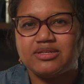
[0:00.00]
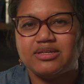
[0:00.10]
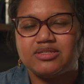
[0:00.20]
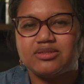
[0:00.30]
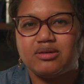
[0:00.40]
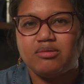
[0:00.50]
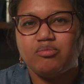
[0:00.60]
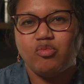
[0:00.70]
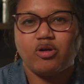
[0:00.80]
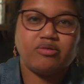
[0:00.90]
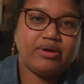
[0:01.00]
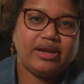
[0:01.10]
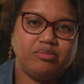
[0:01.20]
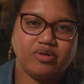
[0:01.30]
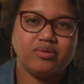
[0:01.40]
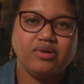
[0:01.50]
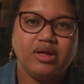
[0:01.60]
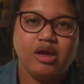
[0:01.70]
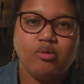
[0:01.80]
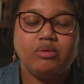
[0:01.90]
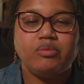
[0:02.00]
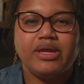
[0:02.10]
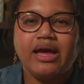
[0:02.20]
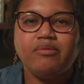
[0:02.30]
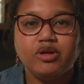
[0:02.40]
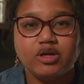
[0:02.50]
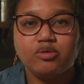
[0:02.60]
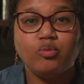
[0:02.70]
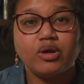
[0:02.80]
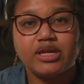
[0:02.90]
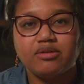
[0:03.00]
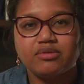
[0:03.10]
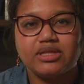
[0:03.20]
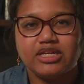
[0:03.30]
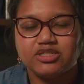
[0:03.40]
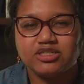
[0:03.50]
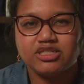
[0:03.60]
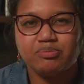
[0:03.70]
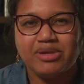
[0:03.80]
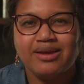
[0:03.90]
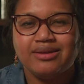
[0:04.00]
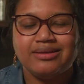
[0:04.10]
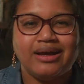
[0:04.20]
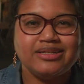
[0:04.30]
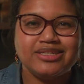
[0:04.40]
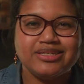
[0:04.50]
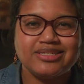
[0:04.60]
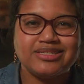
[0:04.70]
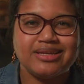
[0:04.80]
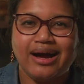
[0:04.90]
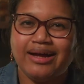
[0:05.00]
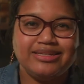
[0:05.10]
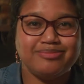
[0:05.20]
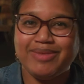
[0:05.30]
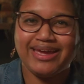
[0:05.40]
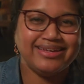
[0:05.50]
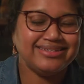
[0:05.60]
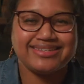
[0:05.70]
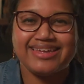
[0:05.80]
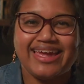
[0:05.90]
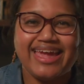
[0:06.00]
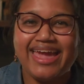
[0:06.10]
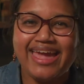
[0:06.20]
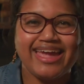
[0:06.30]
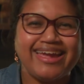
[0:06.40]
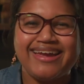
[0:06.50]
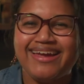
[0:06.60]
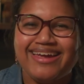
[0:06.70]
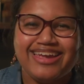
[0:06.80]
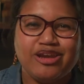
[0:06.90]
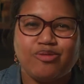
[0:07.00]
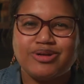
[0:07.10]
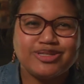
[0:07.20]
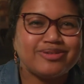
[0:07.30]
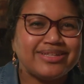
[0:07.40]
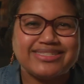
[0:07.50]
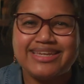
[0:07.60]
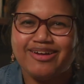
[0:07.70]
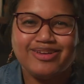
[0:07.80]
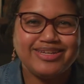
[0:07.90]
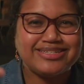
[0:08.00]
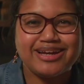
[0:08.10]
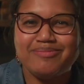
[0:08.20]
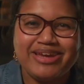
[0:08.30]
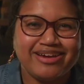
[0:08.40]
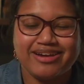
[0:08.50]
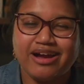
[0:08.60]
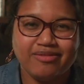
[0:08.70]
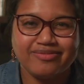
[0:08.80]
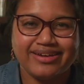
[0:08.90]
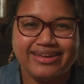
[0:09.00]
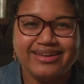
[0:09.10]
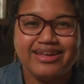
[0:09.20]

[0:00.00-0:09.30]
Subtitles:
us more credible. When we have a good working relationship, not just on demand, like, hey, we're doing this now, you need to come here and cover it.